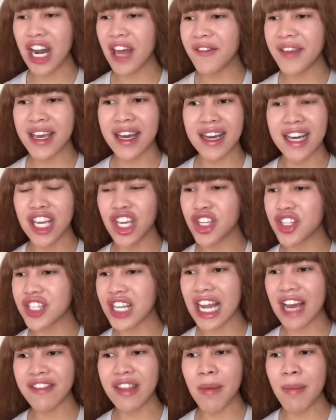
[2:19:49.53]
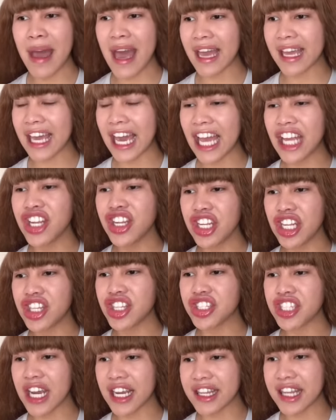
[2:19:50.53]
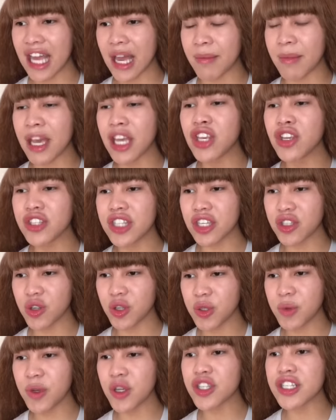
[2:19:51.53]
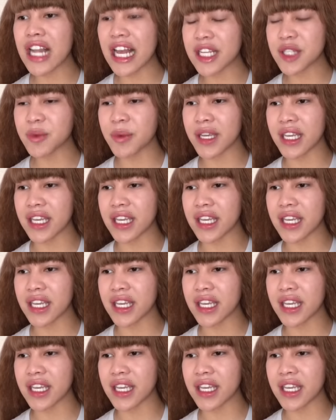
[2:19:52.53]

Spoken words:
Olivia, you still have the back and you need to check them. Use the tools we used last